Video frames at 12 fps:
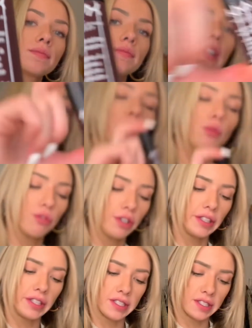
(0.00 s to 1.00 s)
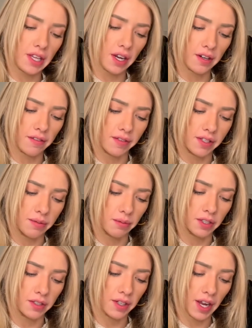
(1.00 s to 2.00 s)
I'm really scared of this
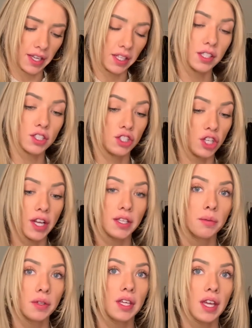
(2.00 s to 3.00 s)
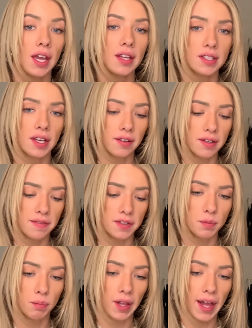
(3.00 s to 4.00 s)
one. I genuinely can't tell if it's
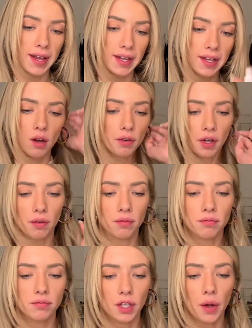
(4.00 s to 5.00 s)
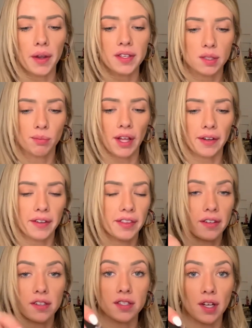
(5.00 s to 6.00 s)
black. Oh no. No, I see black right
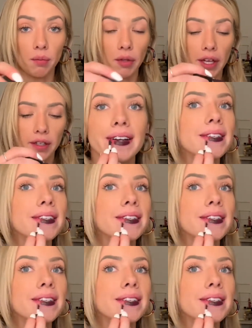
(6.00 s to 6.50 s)
there. It's not black.